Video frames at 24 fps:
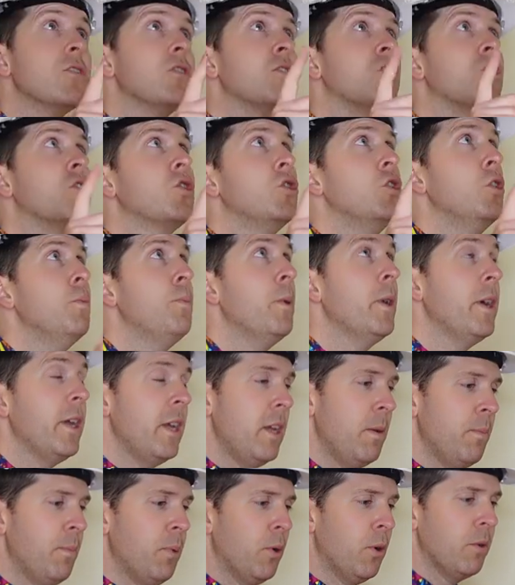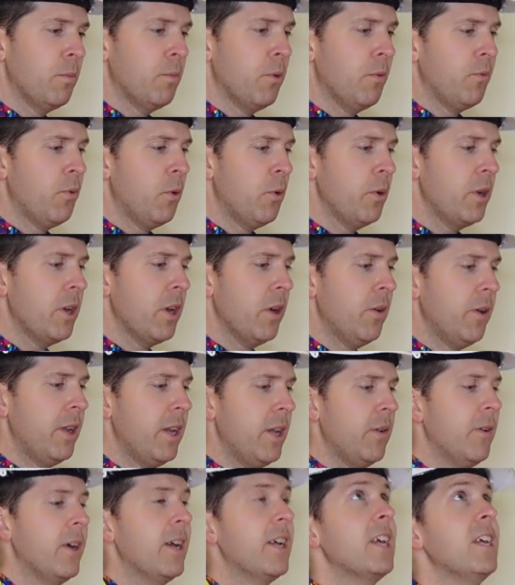Super important. Before we go
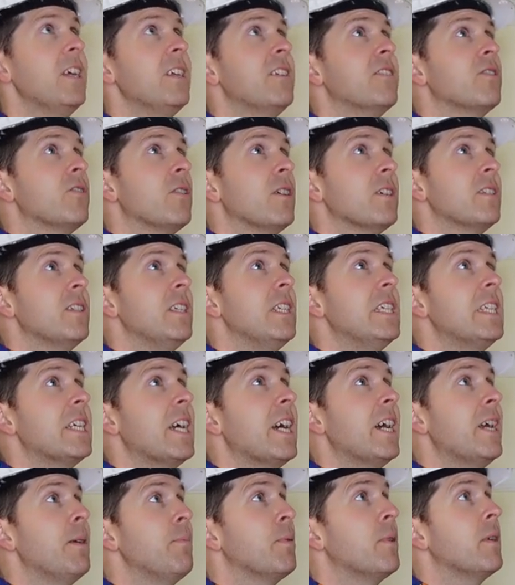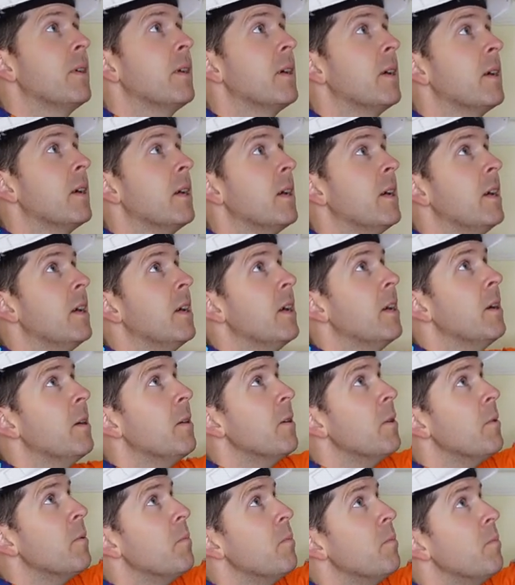anywhere, get your trusty tape.
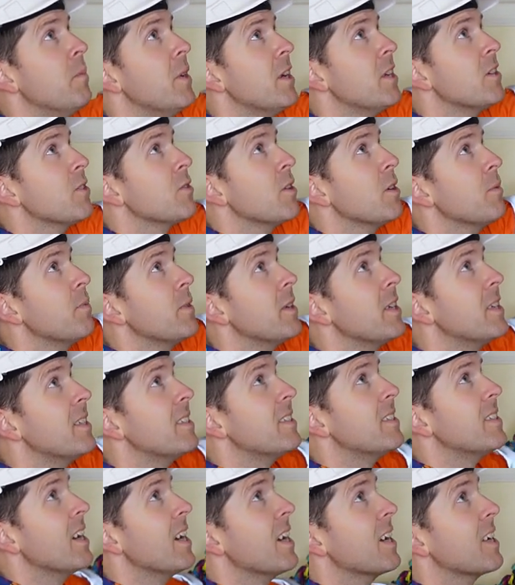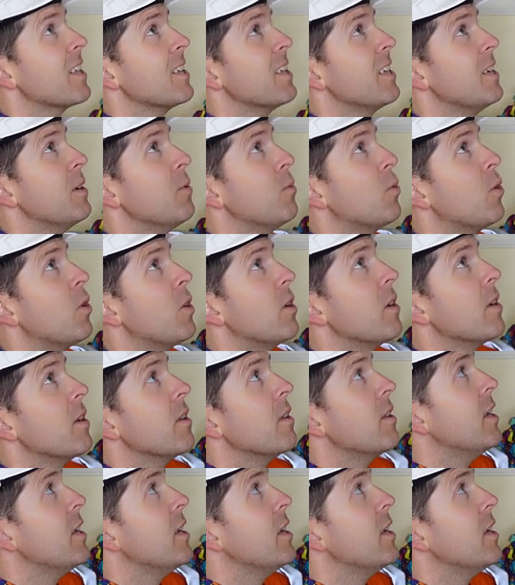Measure up exactly what